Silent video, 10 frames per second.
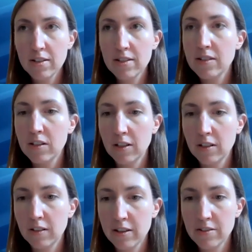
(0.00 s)
Doesn't look
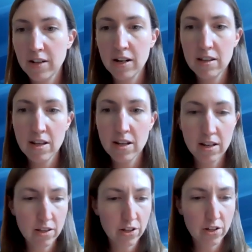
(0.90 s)
like there's anything
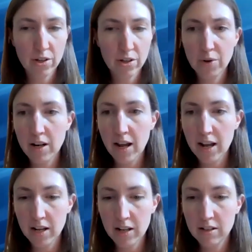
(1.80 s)
in the
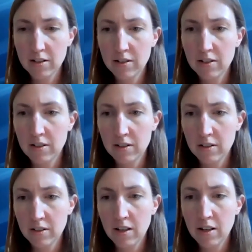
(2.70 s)
Q&A.
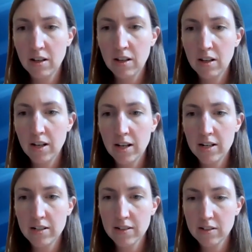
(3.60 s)
And
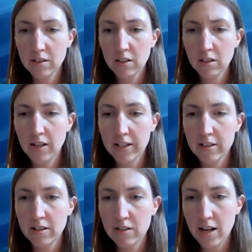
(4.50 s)
it doesn't look like
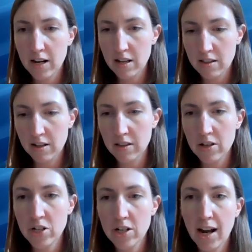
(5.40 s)
there's anything in the
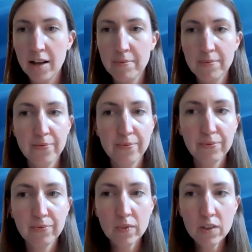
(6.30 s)
chat.
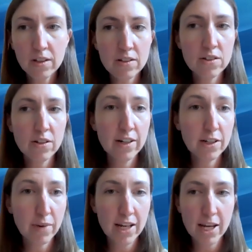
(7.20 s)
So
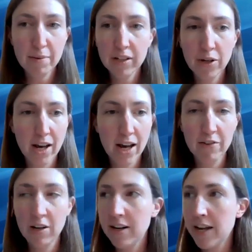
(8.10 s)
there's my email. You have
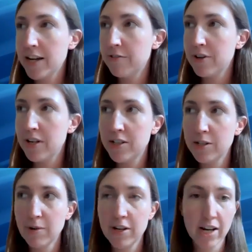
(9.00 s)
it on hand if you need
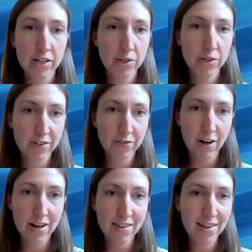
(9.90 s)
to reach out to us for
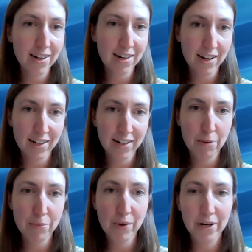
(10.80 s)
anything, and I can
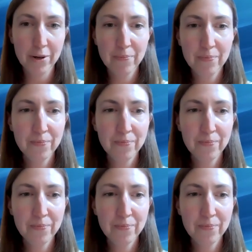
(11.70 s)
help you out.